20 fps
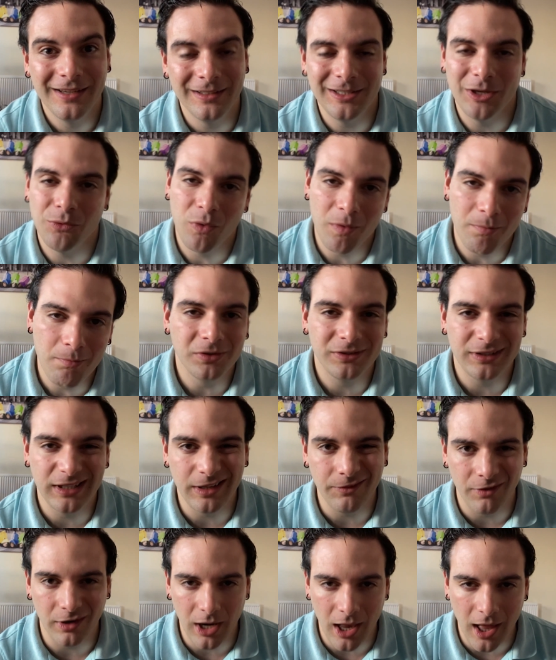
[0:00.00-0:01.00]
They were
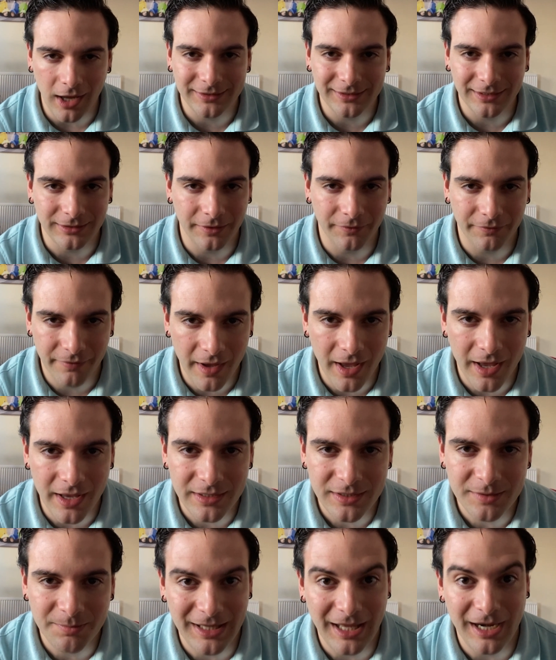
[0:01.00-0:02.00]
mostly reluctant at
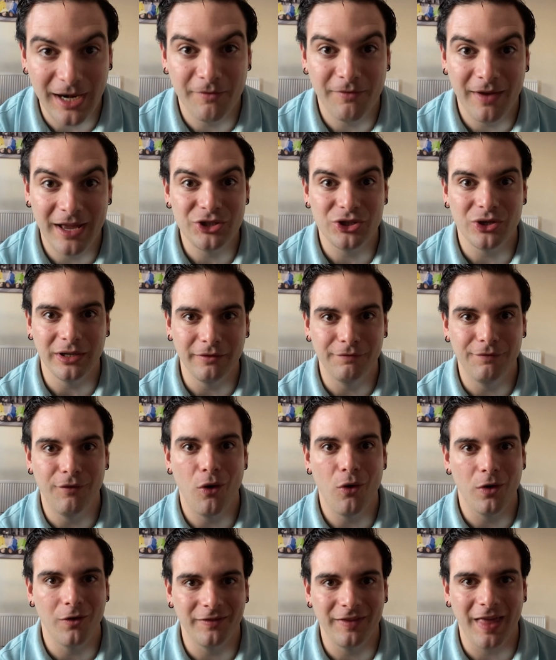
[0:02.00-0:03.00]
first, but then eventually
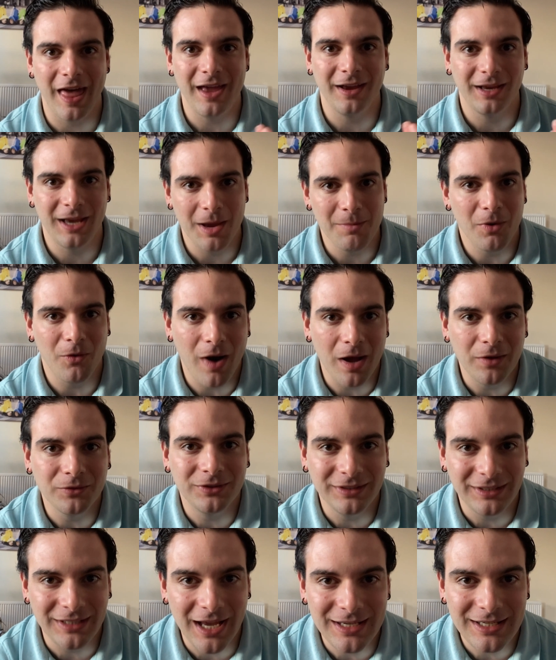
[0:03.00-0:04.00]
four of them came around
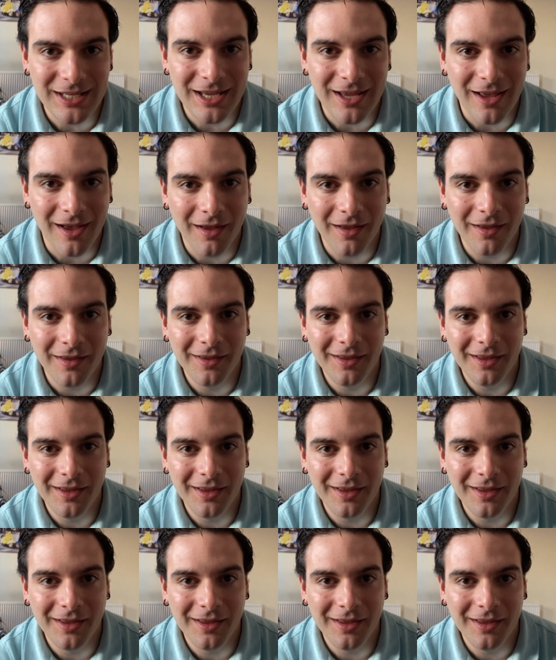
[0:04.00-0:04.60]
to the idea.